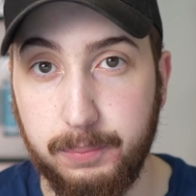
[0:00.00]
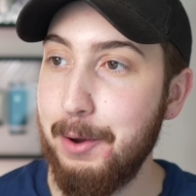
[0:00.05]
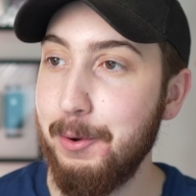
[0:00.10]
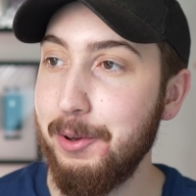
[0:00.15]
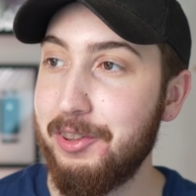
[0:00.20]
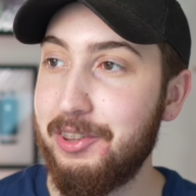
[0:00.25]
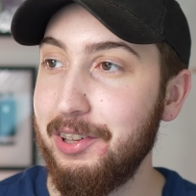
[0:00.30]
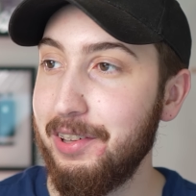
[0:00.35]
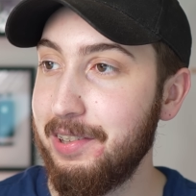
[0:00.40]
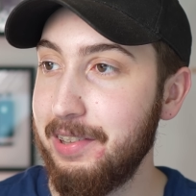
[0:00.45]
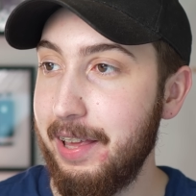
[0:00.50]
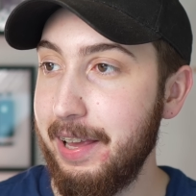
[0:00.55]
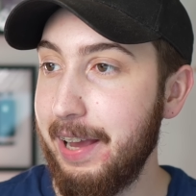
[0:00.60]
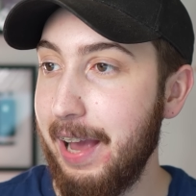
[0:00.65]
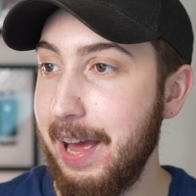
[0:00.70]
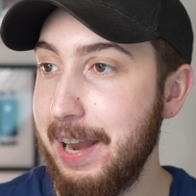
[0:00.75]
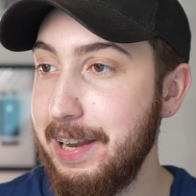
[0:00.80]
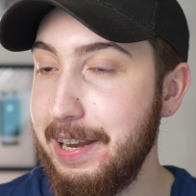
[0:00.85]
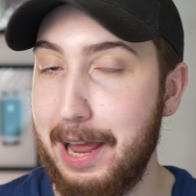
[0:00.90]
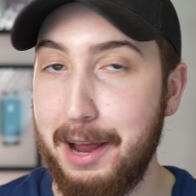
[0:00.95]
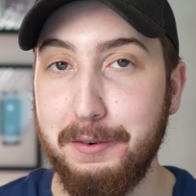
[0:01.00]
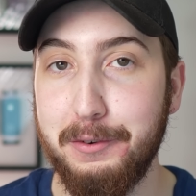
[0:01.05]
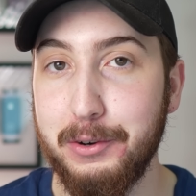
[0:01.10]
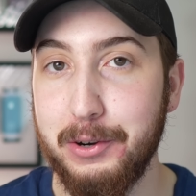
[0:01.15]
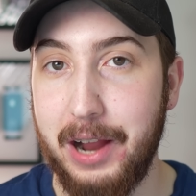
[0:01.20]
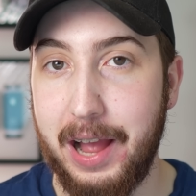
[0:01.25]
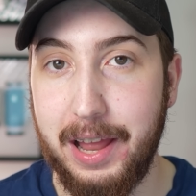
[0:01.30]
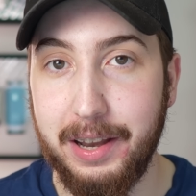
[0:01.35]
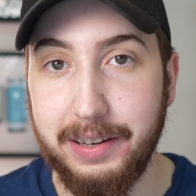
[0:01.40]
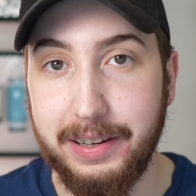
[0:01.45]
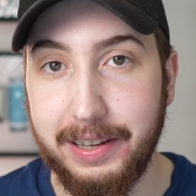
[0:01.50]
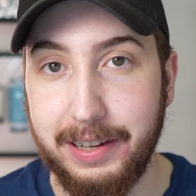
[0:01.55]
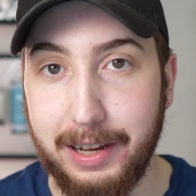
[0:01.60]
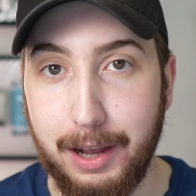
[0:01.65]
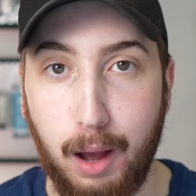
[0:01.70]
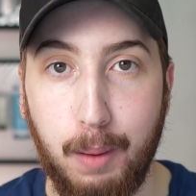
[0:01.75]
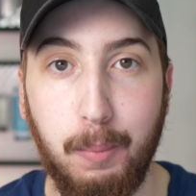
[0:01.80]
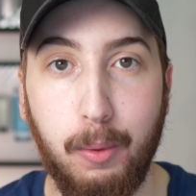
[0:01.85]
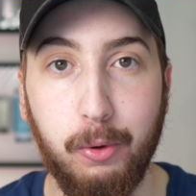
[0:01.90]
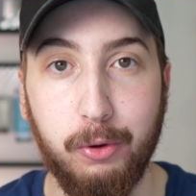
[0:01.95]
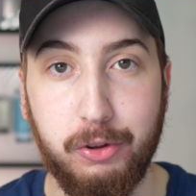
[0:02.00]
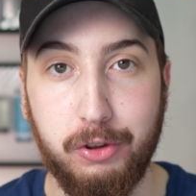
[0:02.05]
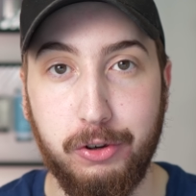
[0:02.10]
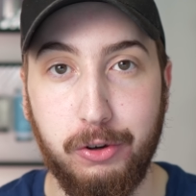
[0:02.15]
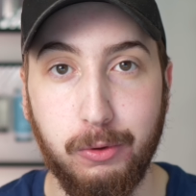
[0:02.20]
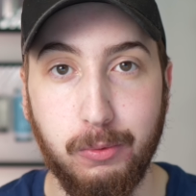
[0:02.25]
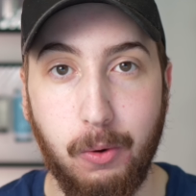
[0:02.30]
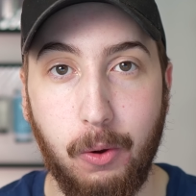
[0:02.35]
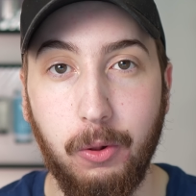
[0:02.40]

It was just like a never-ending emotional